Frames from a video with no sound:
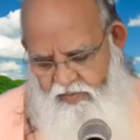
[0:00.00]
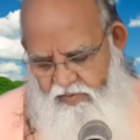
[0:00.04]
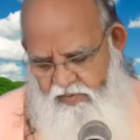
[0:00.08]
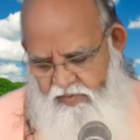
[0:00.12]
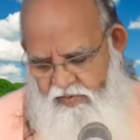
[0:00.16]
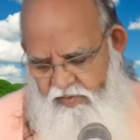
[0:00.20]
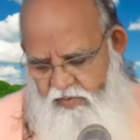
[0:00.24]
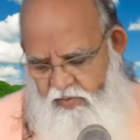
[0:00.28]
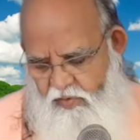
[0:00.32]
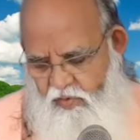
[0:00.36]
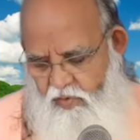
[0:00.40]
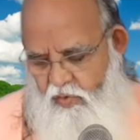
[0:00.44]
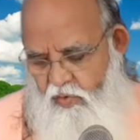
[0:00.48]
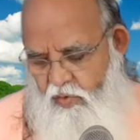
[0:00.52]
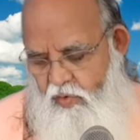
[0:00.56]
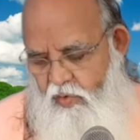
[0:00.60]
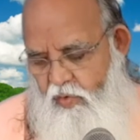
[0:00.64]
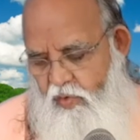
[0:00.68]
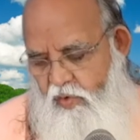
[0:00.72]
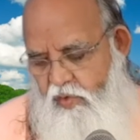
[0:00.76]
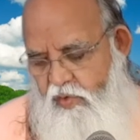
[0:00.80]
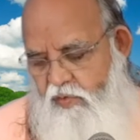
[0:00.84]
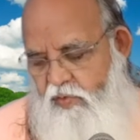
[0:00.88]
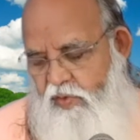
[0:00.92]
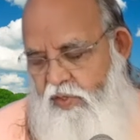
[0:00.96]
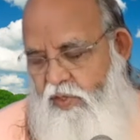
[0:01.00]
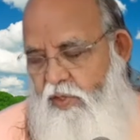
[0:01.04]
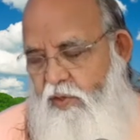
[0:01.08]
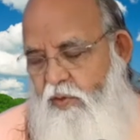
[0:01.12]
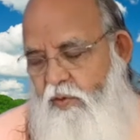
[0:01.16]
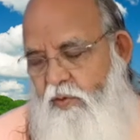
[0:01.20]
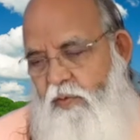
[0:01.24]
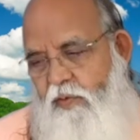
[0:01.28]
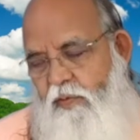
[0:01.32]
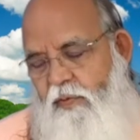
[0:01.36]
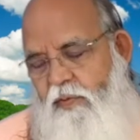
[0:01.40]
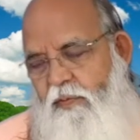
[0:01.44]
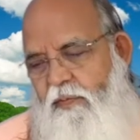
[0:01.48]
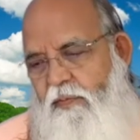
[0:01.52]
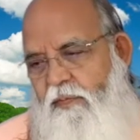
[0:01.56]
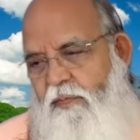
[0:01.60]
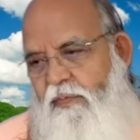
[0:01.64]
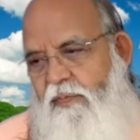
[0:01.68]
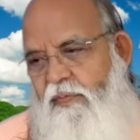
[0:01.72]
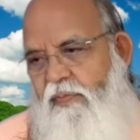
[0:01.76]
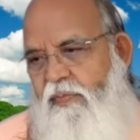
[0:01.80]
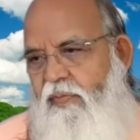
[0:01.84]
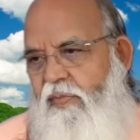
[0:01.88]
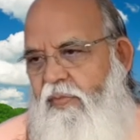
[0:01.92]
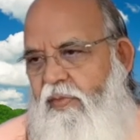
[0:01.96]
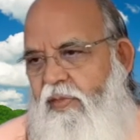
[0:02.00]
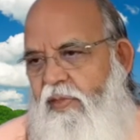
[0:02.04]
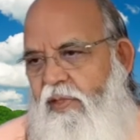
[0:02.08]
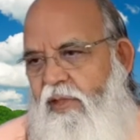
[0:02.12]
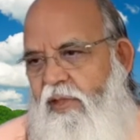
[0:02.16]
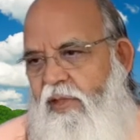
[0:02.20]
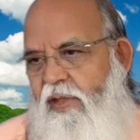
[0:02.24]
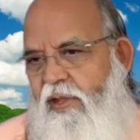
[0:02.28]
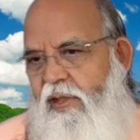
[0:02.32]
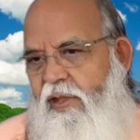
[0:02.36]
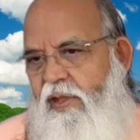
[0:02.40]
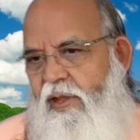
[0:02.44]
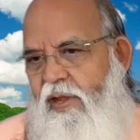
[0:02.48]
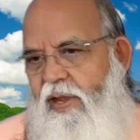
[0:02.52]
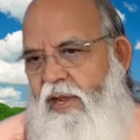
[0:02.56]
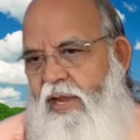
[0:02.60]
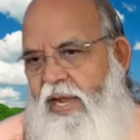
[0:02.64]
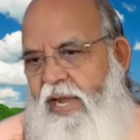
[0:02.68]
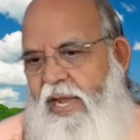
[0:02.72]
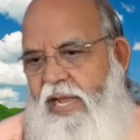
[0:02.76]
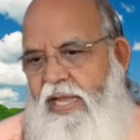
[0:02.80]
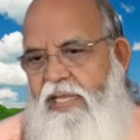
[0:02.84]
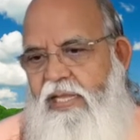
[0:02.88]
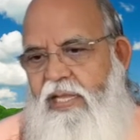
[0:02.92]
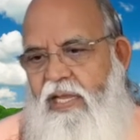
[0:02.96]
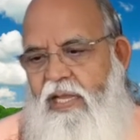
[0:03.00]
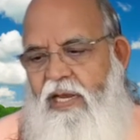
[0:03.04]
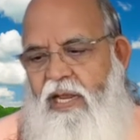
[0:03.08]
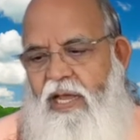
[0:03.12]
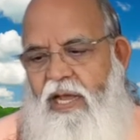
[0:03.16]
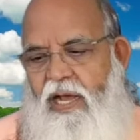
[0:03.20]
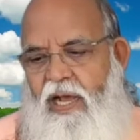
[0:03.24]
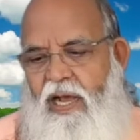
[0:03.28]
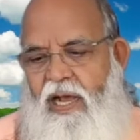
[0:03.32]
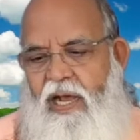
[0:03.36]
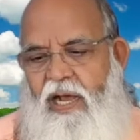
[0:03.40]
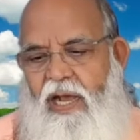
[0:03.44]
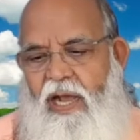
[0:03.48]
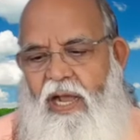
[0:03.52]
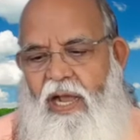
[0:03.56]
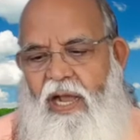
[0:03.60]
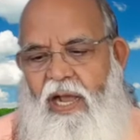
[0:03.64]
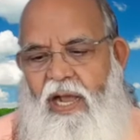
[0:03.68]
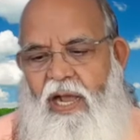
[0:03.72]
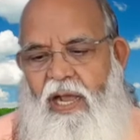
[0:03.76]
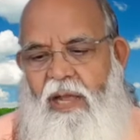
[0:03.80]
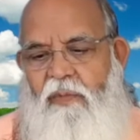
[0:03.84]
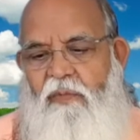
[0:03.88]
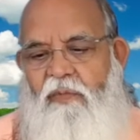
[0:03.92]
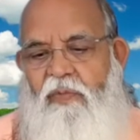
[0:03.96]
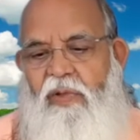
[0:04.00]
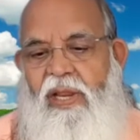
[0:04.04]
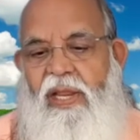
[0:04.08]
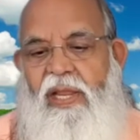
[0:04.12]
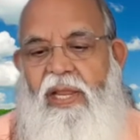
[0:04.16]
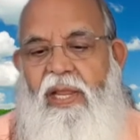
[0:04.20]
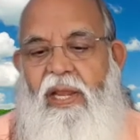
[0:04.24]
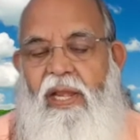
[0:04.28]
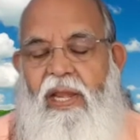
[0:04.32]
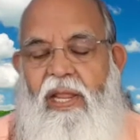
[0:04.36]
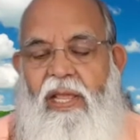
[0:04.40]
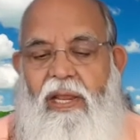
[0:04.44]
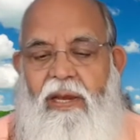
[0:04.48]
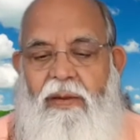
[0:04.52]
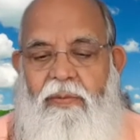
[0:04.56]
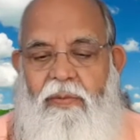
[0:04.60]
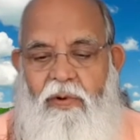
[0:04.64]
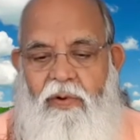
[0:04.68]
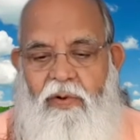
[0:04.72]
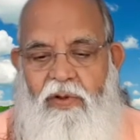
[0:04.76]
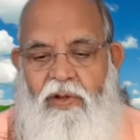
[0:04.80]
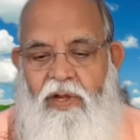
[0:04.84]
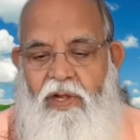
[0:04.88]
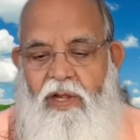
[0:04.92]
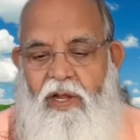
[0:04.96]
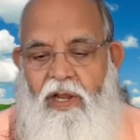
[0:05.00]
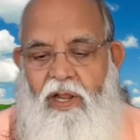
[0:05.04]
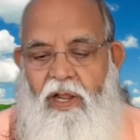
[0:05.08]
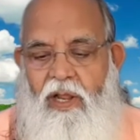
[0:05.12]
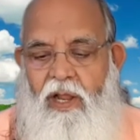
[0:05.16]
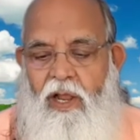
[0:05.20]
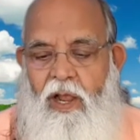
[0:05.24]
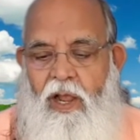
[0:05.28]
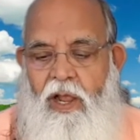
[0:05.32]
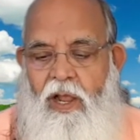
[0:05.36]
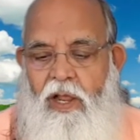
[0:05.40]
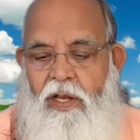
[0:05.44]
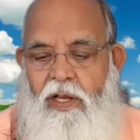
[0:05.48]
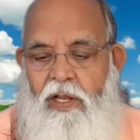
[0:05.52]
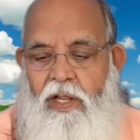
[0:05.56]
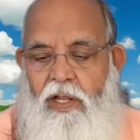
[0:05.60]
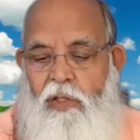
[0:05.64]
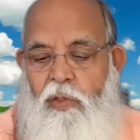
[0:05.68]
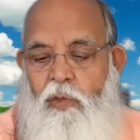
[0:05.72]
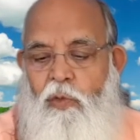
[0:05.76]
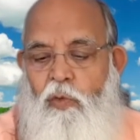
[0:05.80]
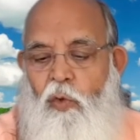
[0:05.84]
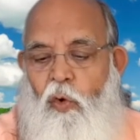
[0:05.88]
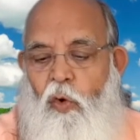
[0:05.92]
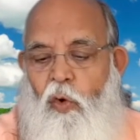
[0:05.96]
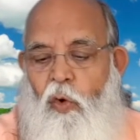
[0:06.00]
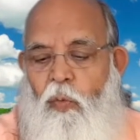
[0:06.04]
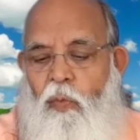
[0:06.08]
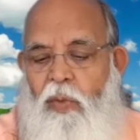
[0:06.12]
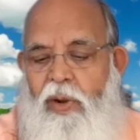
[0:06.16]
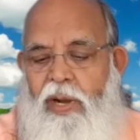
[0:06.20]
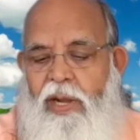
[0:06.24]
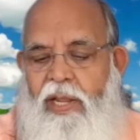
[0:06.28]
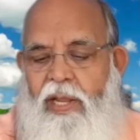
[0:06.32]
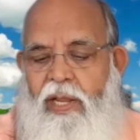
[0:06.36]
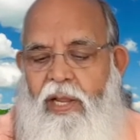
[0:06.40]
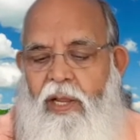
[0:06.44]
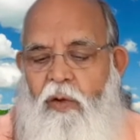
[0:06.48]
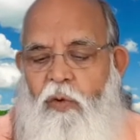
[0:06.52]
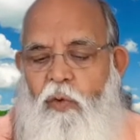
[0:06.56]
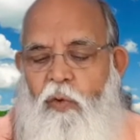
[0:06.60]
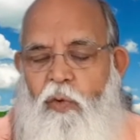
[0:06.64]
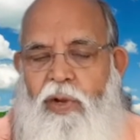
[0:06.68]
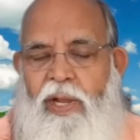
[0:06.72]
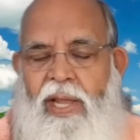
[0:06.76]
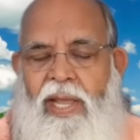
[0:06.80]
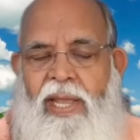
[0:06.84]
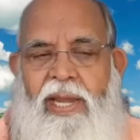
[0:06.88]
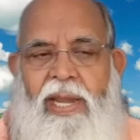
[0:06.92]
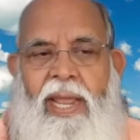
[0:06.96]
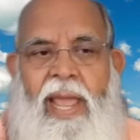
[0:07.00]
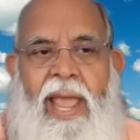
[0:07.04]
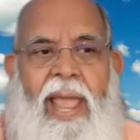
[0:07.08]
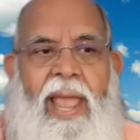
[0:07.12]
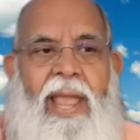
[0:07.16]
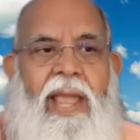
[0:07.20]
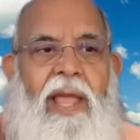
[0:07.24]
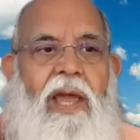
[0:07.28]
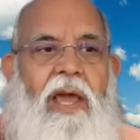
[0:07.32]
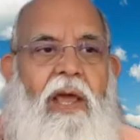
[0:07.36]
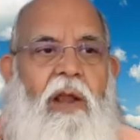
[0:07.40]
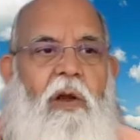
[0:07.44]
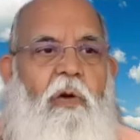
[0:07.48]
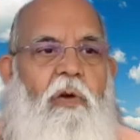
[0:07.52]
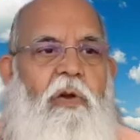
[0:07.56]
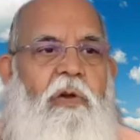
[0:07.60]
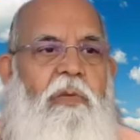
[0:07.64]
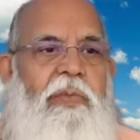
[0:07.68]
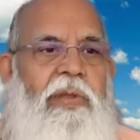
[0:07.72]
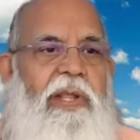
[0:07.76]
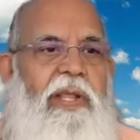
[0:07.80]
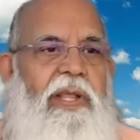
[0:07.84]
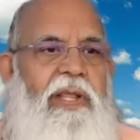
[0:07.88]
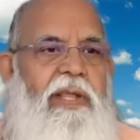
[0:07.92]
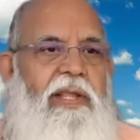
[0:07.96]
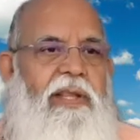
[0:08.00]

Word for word: So who goes with you? I said, I am very clear about it. There is nobody who can hang around me